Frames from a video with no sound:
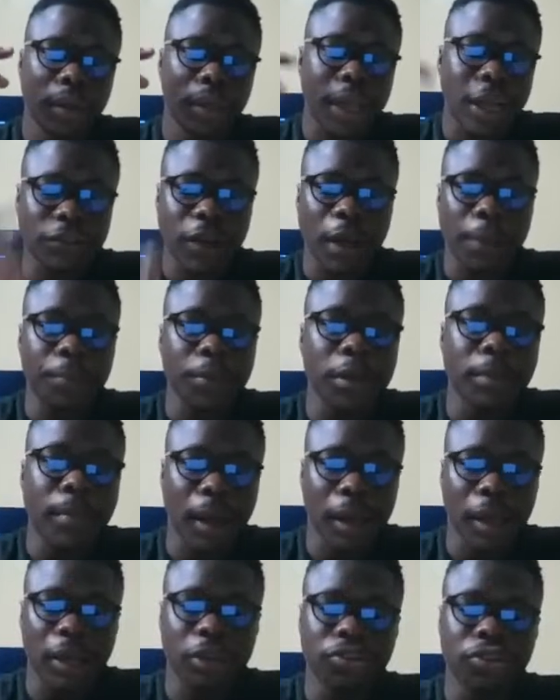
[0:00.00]
That's why I put the
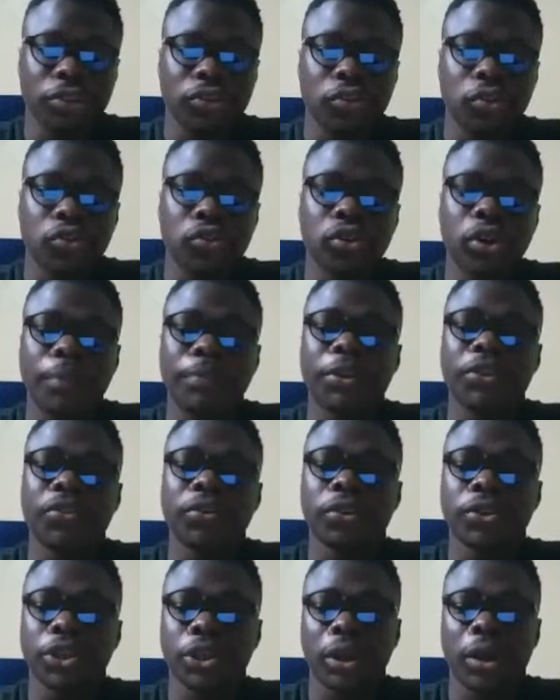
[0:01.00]
market rate. So do not be
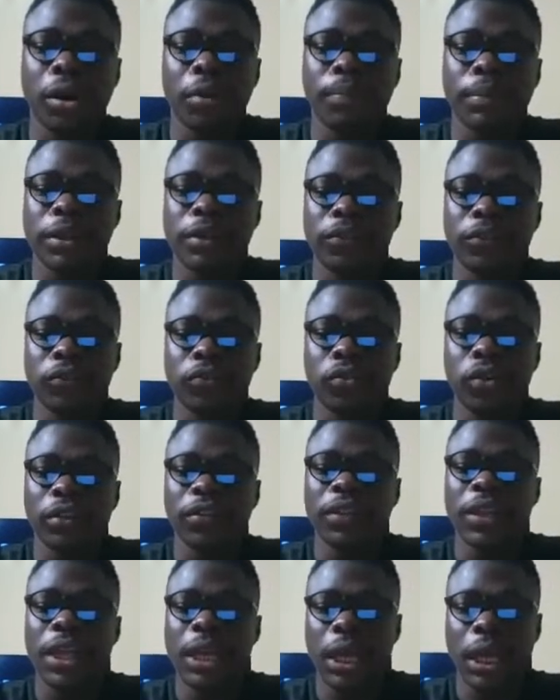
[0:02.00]
delusional, please. Do
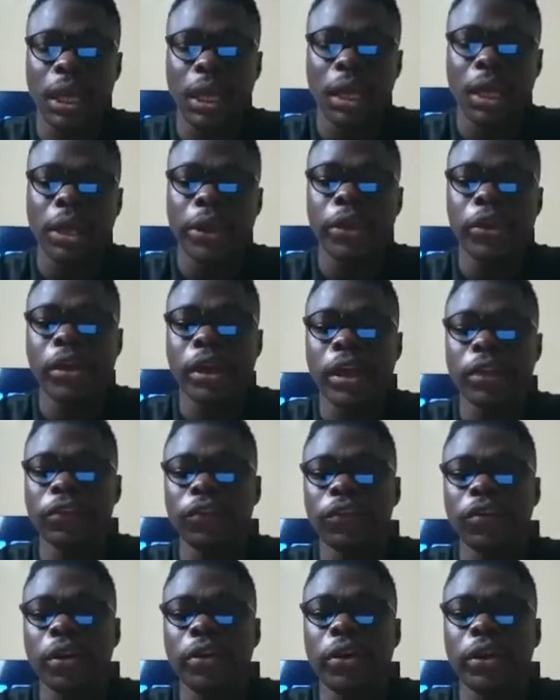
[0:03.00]
not think you're going
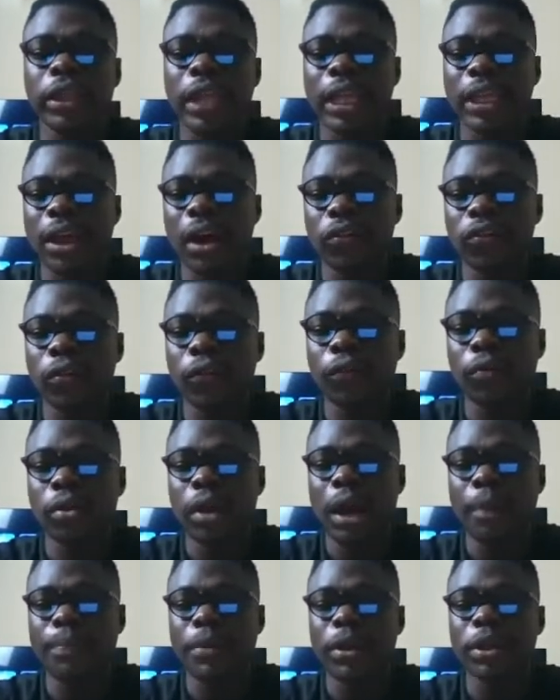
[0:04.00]
to sell your 10,000
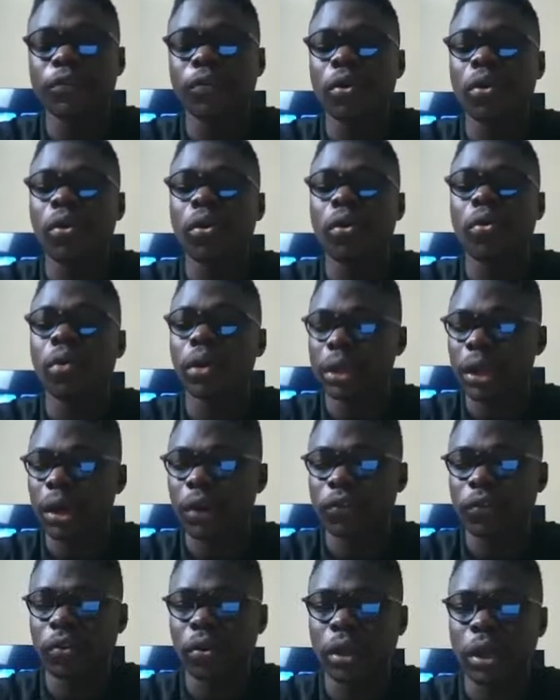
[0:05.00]
follower page for
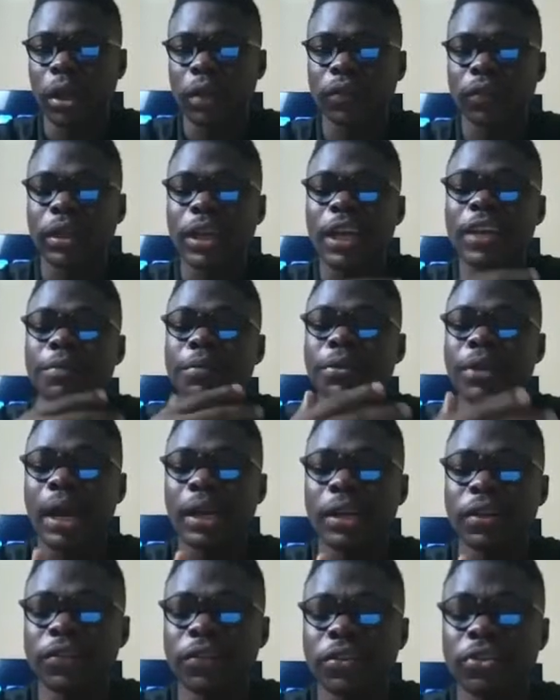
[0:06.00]
$1,000. Let's be
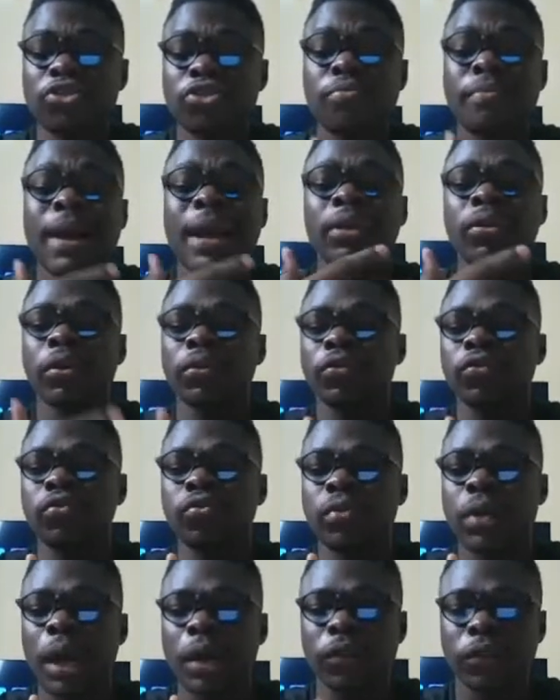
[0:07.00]
realistic. You might not
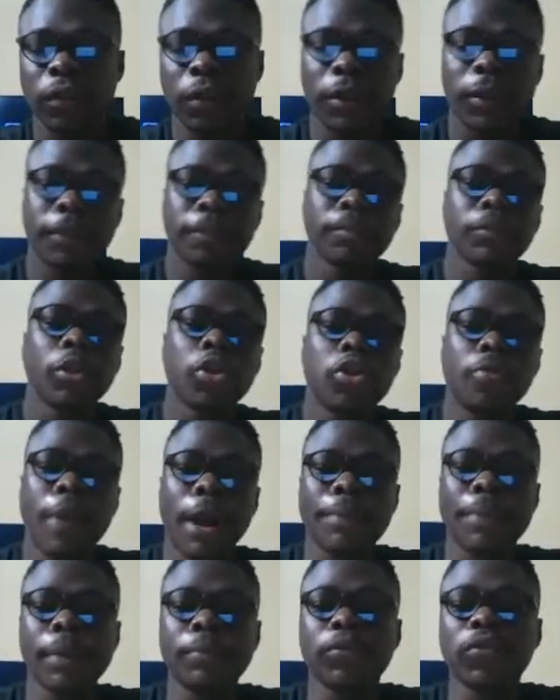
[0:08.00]
do that. You
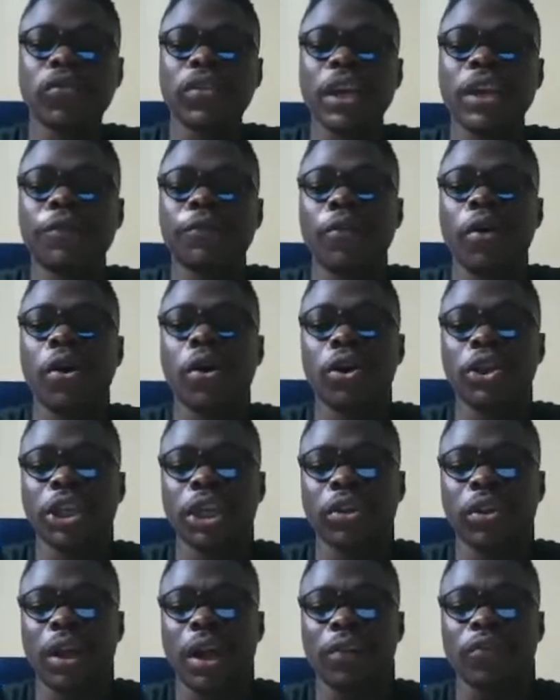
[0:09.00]
might be able to sell it for
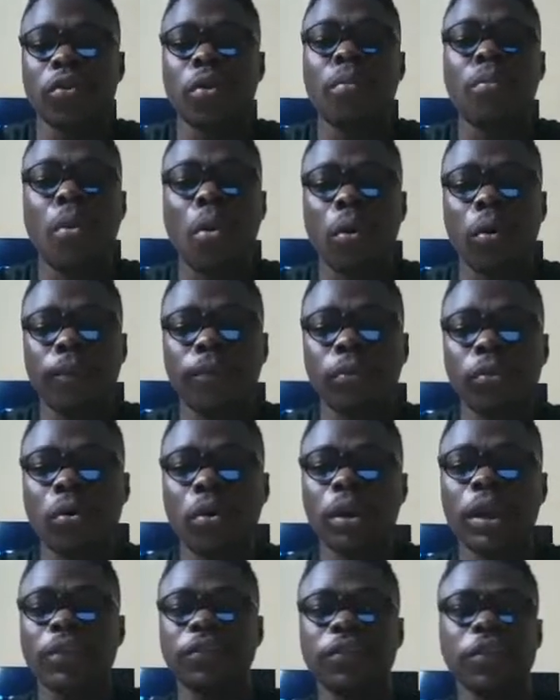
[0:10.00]
$100 or more,
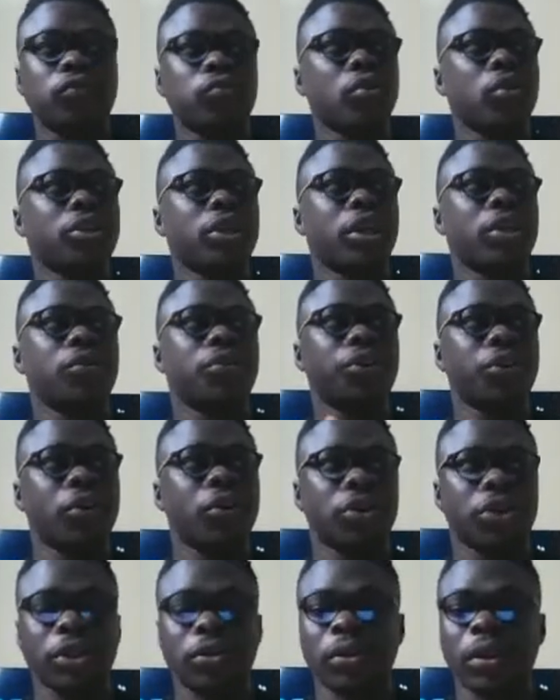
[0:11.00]
or let's say $200 or
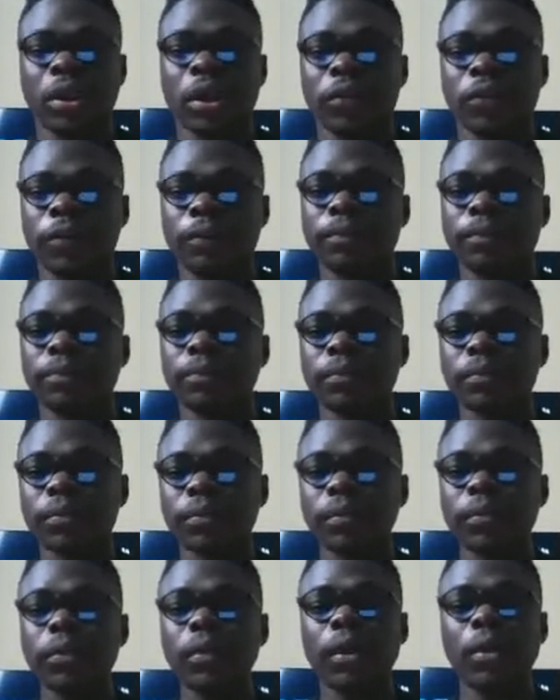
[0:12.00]
$300,
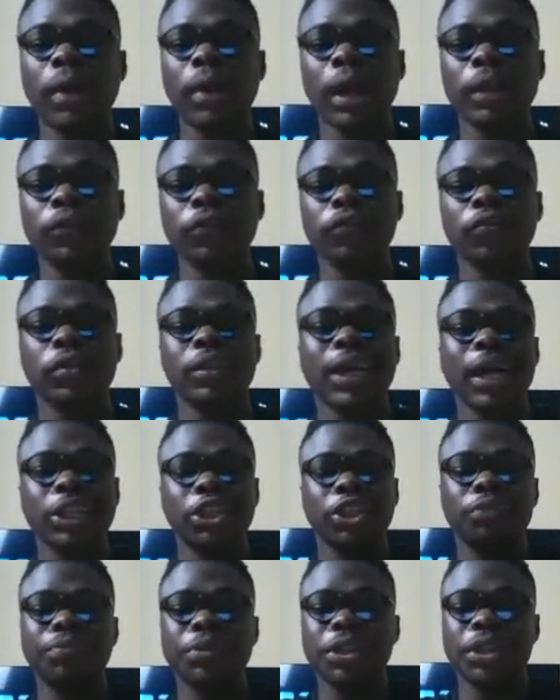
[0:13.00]
right? So
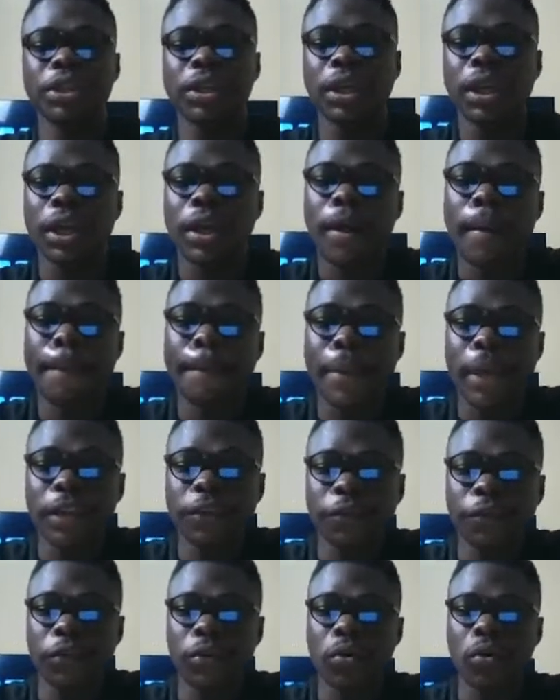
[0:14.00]
that should be the
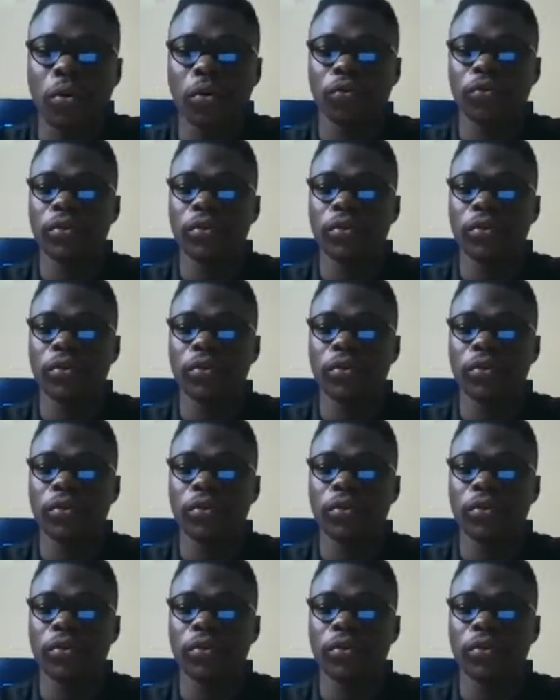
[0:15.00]
base figure.